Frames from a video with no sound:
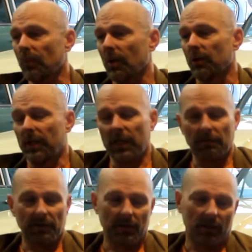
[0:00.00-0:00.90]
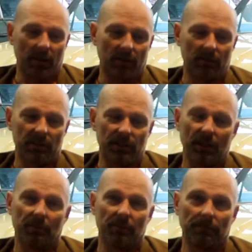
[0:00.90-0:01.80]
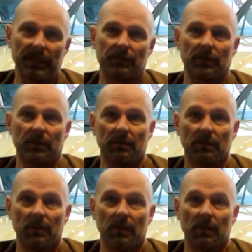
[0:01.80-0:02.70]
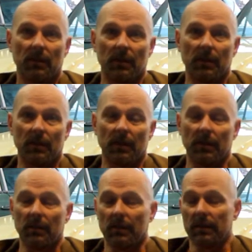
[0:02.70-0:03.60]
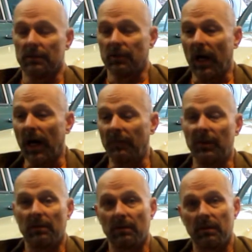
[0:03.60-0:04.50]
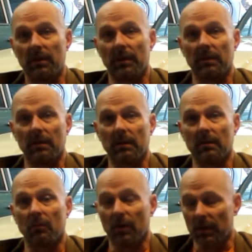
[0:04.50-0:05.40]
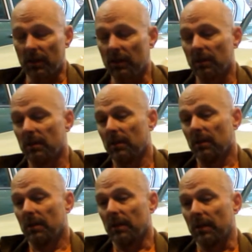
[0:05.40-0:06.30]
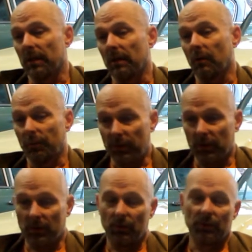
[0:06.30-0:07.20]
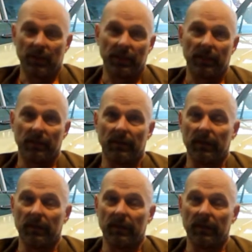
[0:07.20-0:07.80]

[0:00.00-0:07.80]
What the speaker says: You gave a disabled veteran a job and work, and I hope you can do it again.